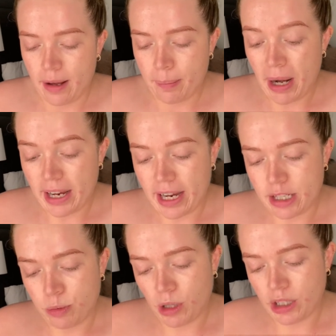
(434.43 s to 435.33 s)

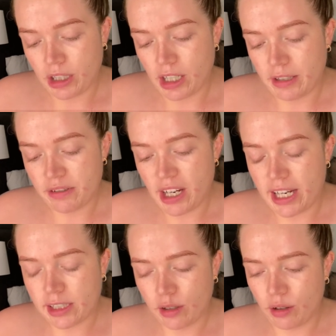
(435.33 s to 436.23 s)
blackhead one kind of
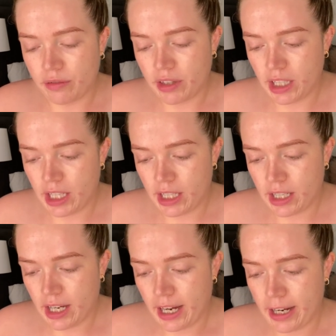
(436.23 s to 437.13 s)
takes a lot of the
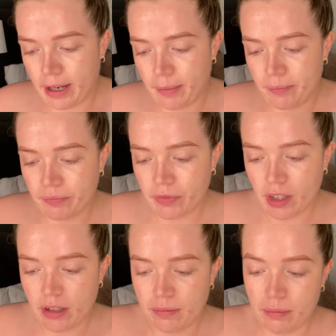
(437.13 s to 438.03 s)
um,
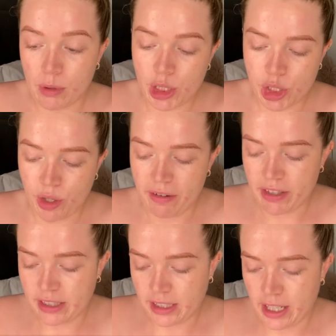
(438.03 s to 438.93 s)
moisture out of
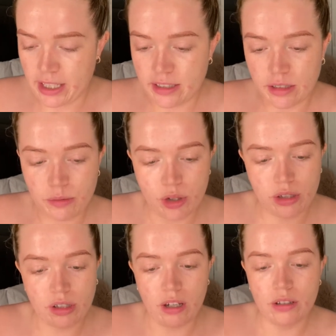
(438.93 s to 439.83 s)
the skin. So I'm
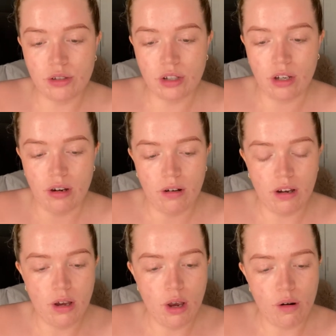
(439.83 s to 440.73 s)
just going to
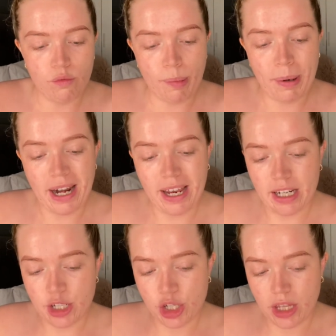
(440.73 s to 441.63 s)

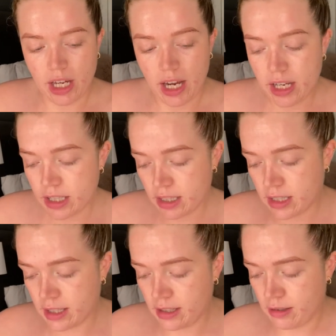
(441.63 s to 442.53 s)
replenish that
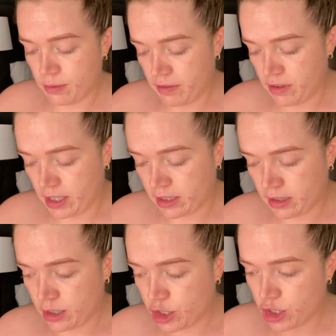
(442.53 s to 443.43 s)
with this
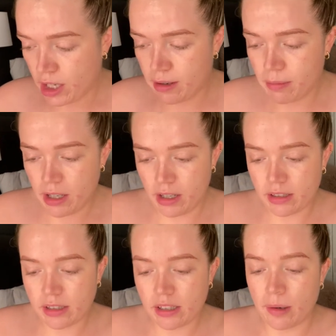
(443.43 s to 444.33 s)
sheet
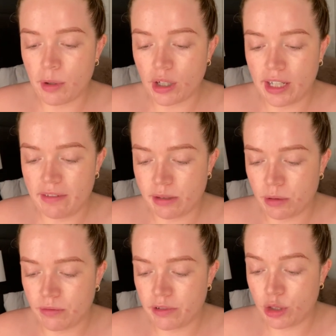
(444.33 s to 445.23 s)
mask. I'm not going to leave this one
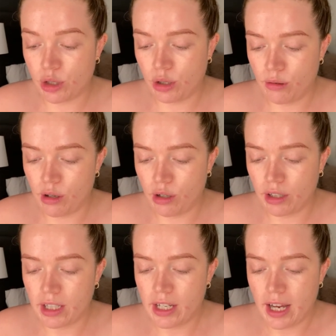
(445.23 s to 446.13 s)
on for too long.
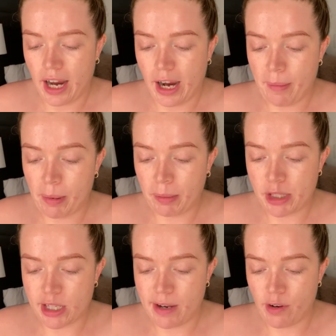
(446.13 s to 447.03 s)
Um, I'll probably
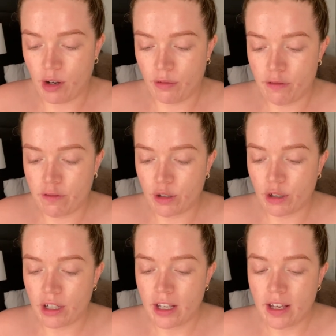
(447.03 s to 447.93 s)
just leave it on for
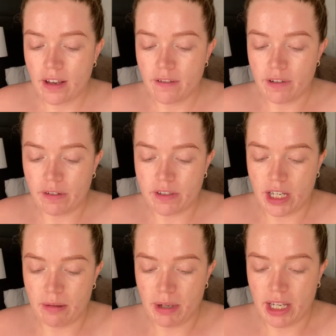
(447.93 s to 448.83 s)

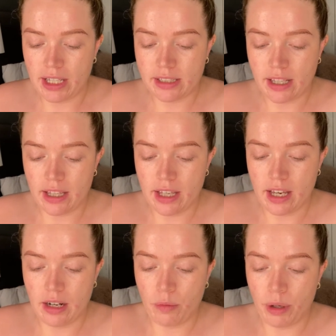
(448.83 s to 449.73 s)
15 minutes and
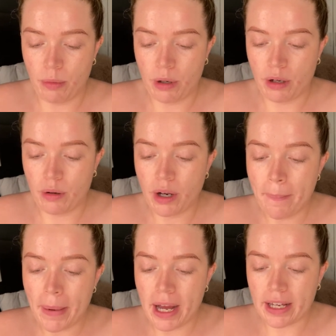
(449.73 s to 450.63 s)
then we will come
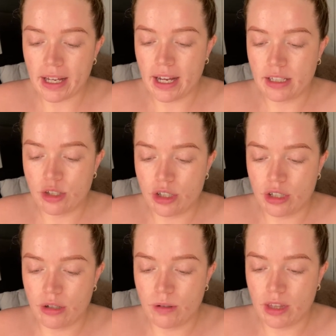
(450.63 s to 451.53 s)
back and
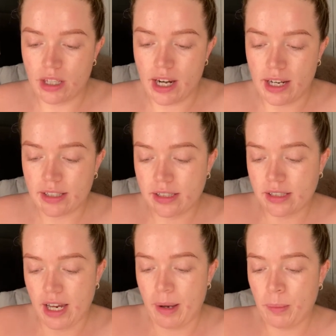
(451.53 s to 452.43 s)
do the next
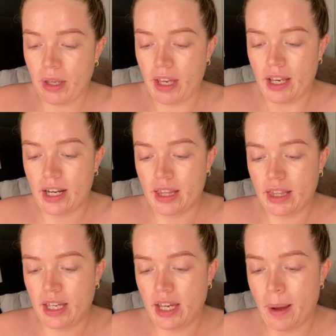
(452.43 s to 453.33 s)
step in
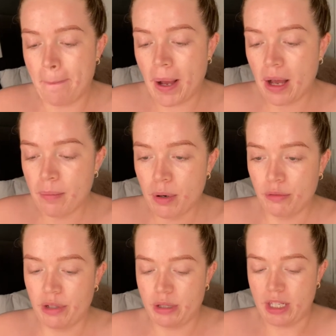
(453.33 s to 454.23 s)
the pamper
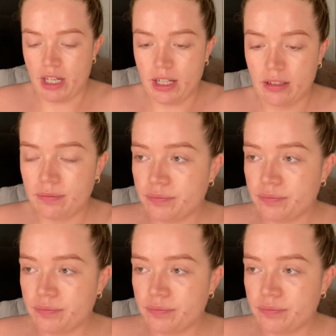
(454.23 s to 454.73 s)
routine.